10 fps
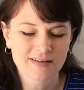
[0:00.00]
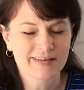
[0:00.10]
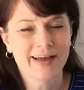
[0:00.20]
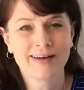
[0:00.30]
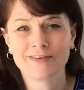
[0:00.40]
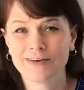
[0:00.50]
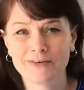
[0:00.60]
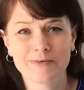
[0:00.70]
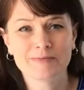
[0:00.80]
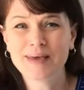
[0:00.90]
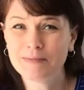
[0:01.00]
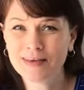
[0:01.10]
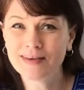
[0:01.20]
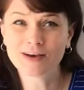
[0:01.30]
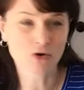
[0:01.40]
I don't know,
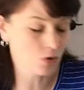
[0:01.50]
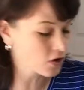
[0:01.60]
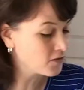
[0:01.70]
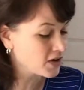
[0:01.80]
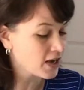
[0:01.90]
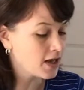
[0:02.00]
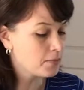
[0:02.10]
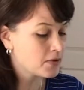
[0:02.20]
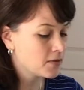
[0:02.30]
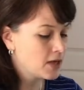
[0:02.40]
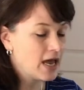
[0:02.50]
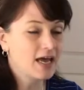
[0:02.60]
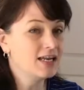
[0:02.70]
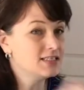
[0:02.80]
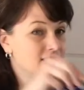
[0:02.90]
maybe a quarter of a cup,
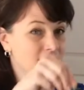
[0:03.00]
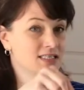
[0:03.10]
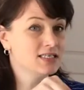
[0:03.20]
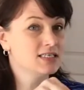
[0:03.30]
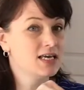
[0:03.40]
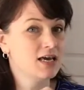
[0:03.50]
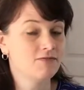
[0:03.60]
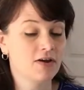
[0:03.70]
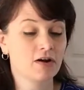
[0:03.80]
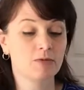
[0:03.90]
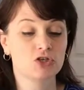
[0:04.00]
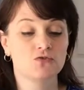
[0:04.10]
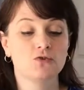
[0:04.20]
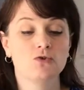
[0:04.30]
and it doesn't take very much food